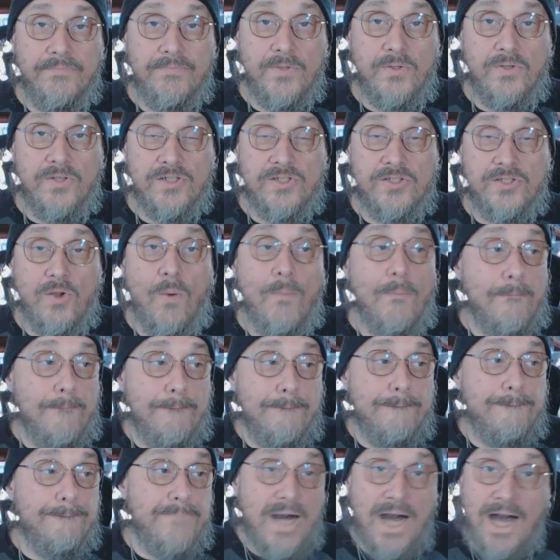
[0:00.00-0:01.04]
You just don't
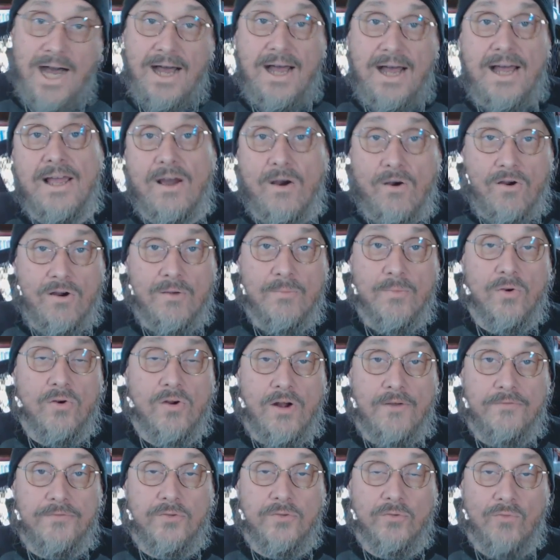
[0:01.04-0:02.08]
buy armor
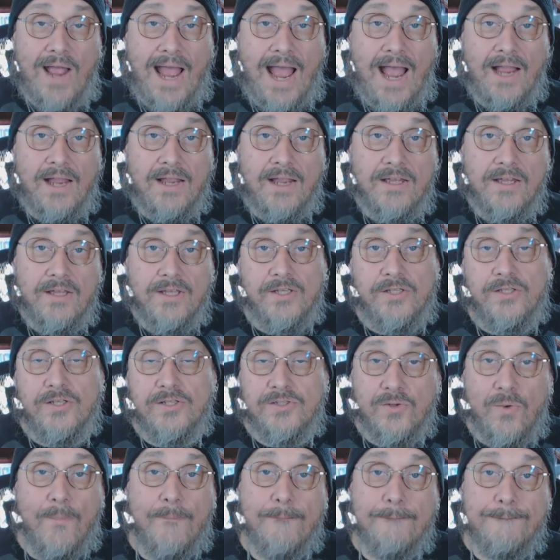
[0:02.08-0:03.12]
off the rack. You
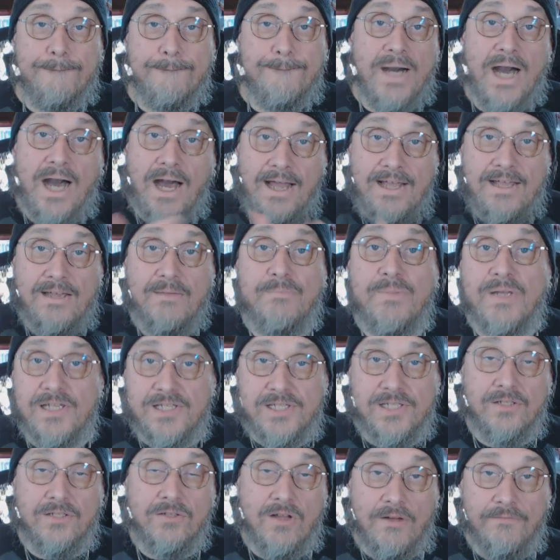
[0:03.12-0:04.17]
just don't buy a
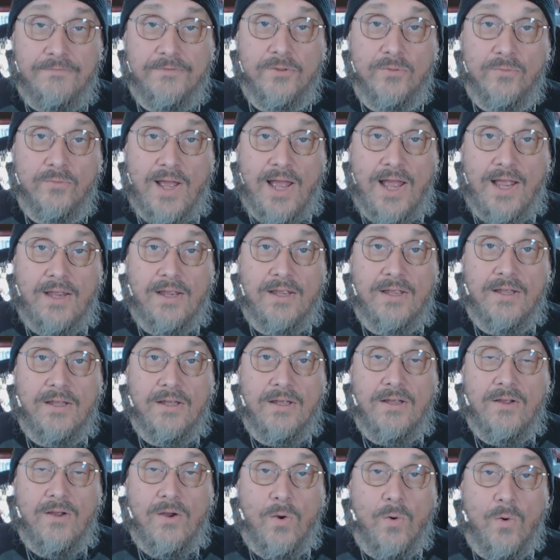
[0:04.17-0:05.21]
pistol off the rack
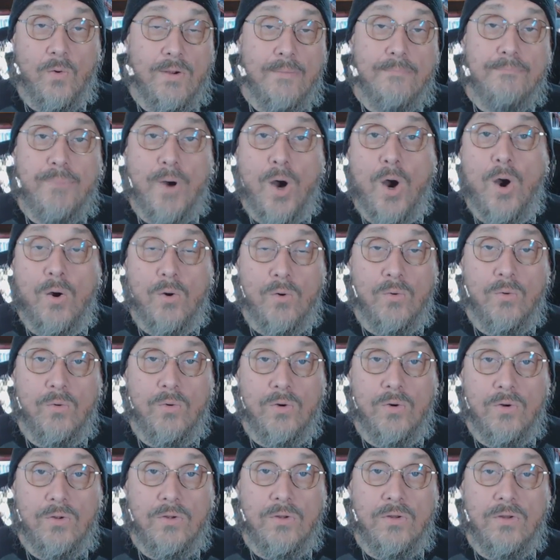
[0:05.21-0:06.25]
or a bow.
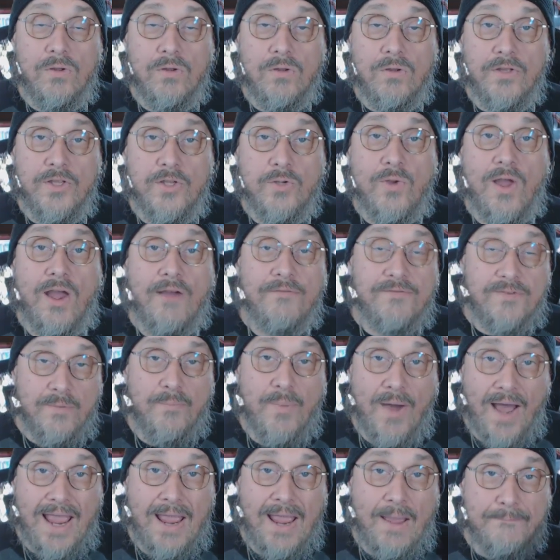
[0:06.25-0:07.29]
You have to
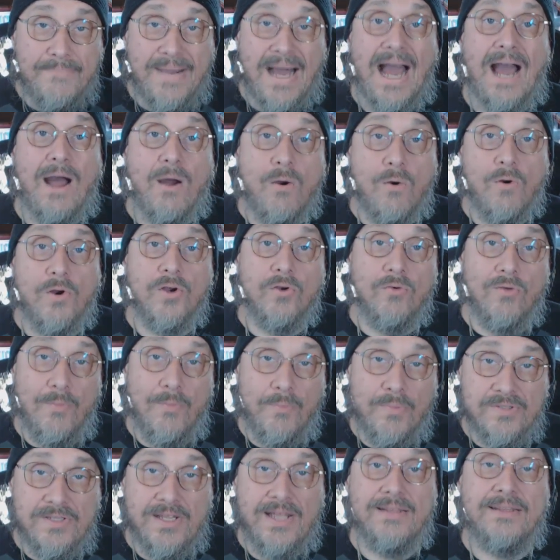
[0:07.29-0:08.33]
buy a power to
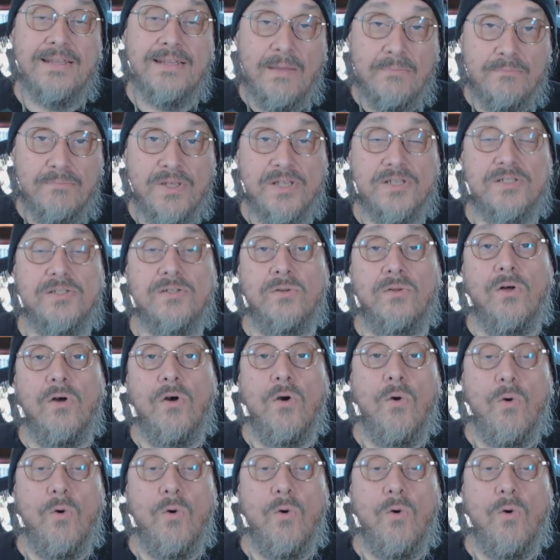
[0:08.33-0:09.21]
represent that pistol